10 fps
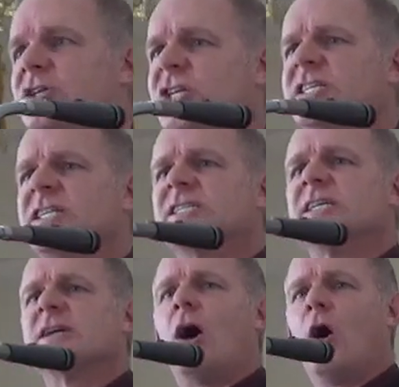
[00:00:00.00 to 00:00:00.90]
Jesus
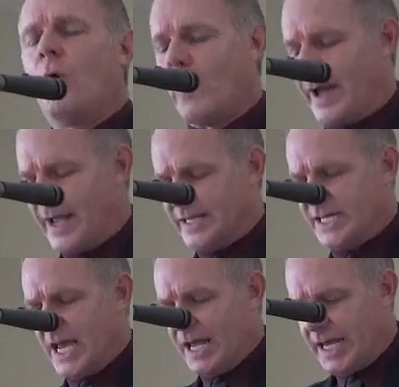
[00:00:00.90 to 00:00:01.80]
is
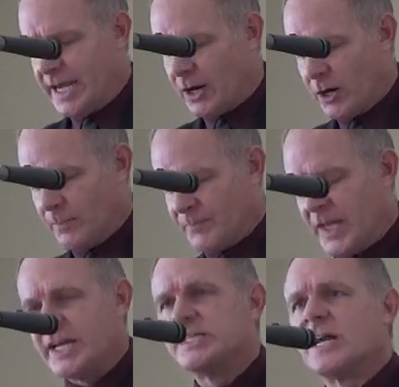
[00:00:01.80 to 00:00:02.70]
always here.
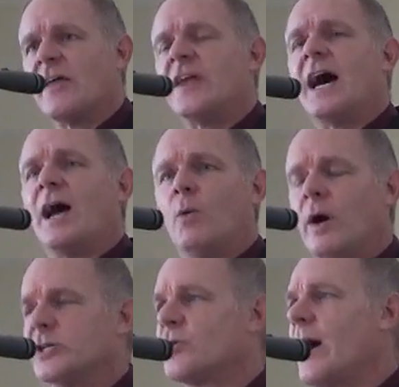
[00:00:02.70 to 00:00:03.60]
He is not the I
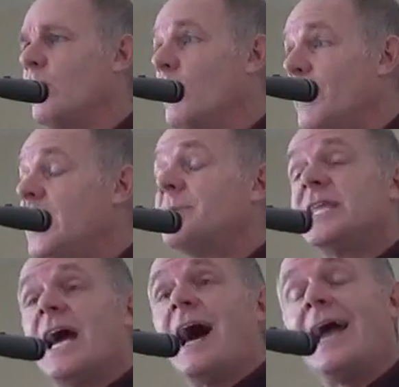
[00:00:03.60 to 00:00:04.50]
was or I will be, but
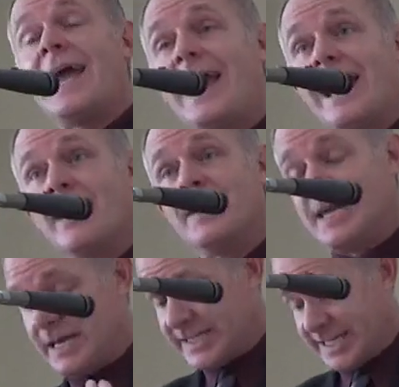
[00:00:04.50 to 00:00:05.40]
the I am.
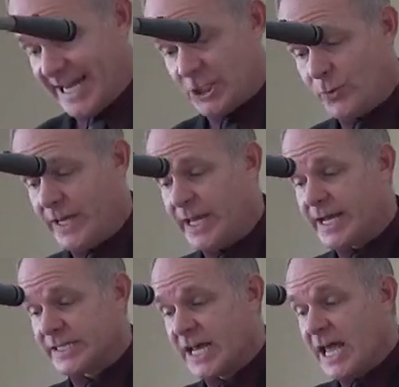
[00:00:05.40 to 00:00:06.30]
He's, that's who he
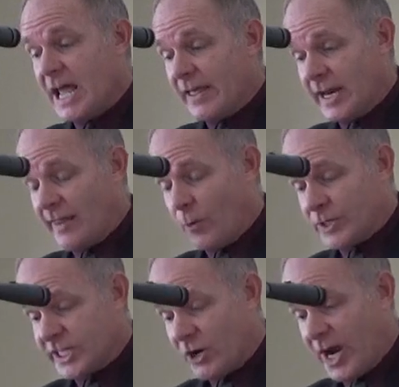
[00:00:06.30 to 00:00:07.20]
is. In other
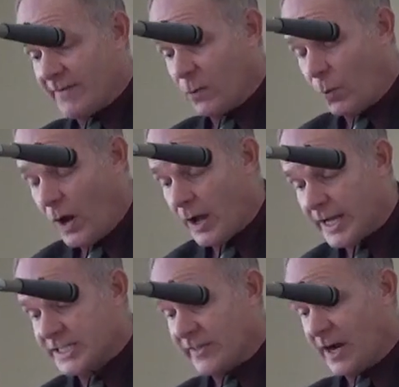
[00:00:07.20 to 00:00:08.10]
words, there never
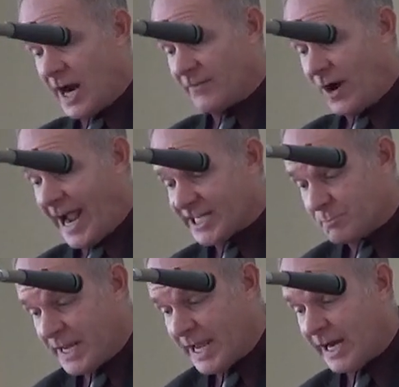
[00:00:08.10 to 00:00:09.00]
was and there never has
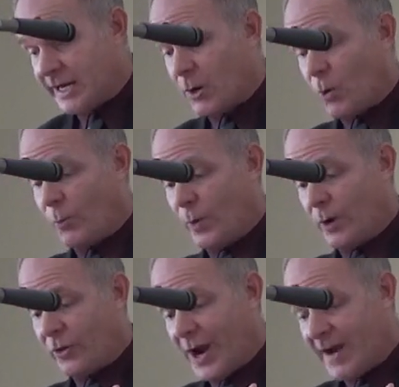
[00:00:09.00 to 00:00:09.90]
been, and nor
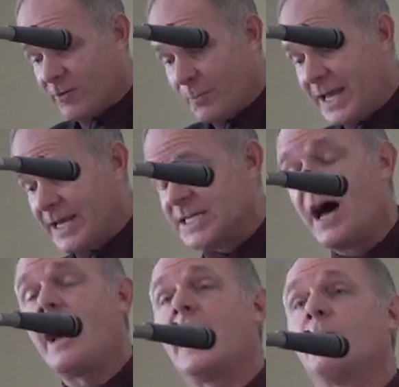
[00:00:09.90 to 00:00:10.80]
will there ever be a
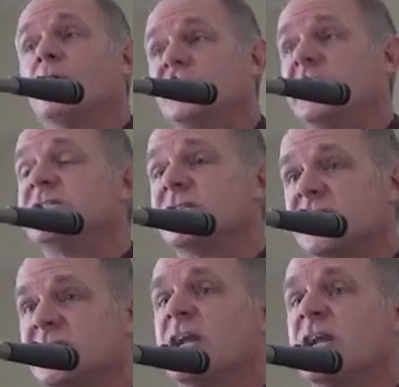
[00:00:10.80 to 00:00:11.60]
time where Jesus is